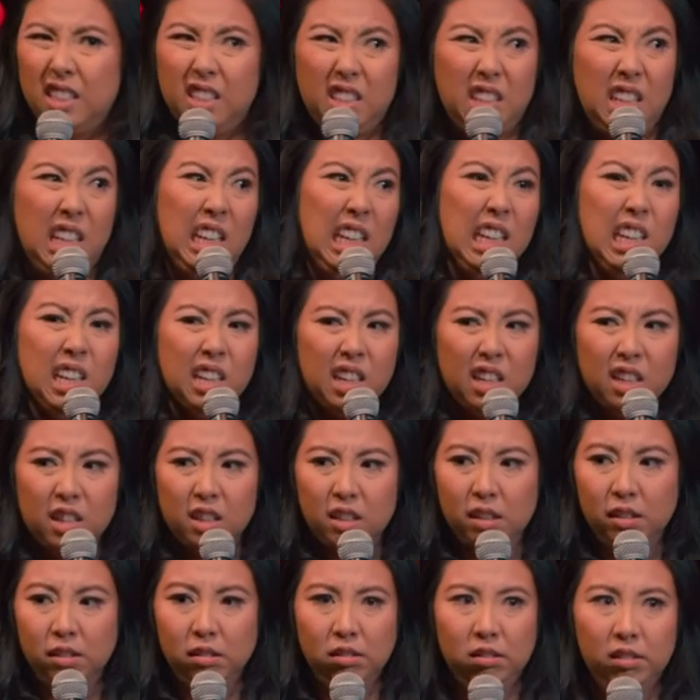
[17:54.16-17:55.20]
Kia?
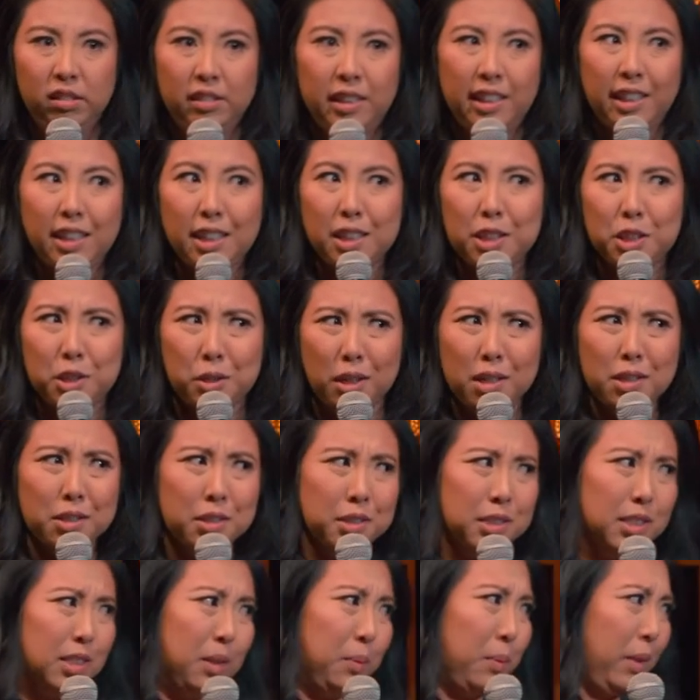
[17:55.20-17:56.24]
Get a truck or
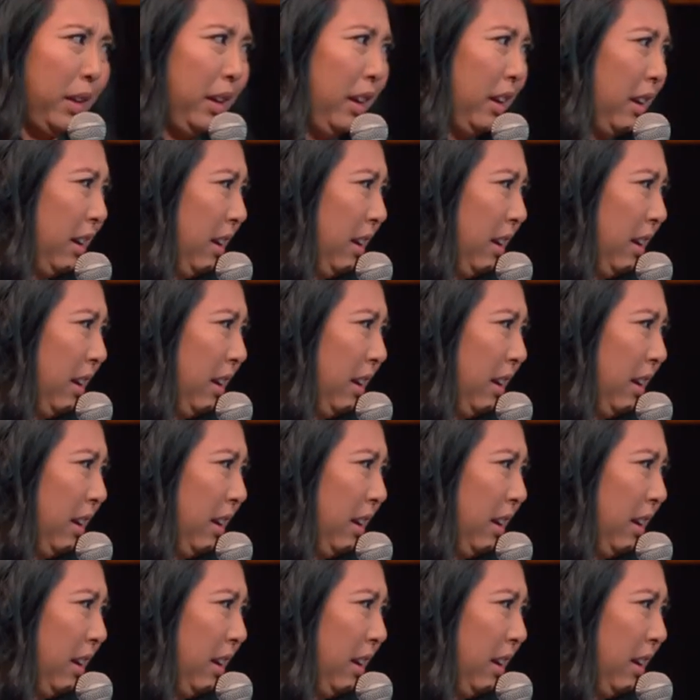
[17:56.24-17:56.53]
something.